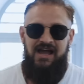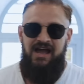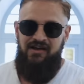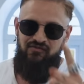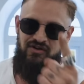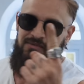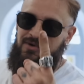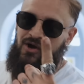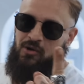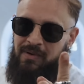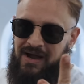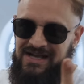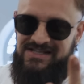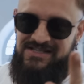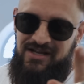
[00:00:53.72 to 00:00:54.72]
I've ridden
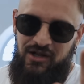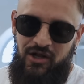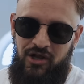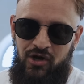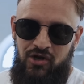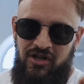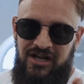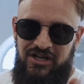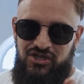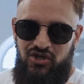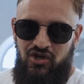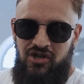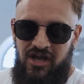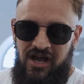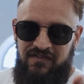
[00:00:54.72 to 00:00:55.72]
motorbikes a lot longer than I
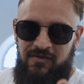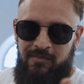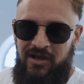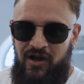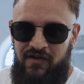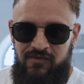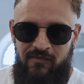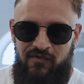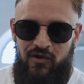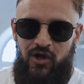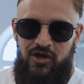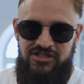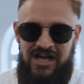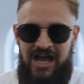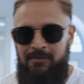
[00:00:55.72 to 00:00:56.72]
should after being off them for a
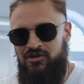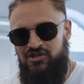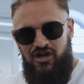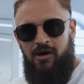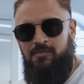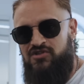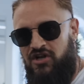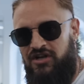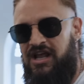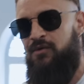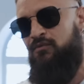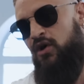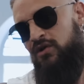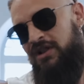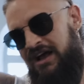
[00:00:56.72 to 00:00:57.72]
long time. I just hopped on it
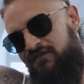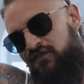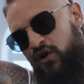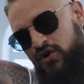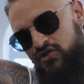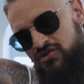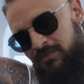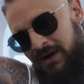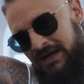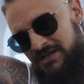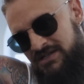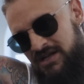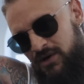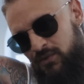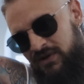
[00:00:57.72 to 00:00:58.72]
and rode like four hundred
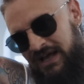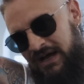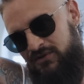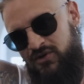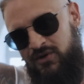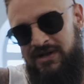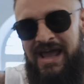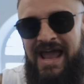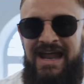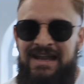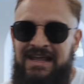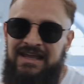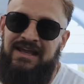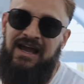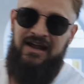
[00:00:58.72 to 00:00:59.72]
miles without doing
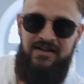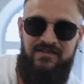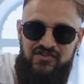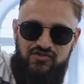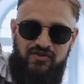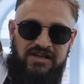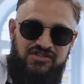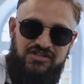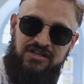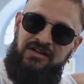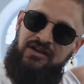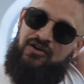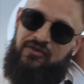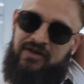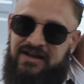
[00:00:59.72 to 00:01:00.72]
any kind of stretching
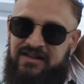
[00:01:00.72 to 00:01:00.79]
or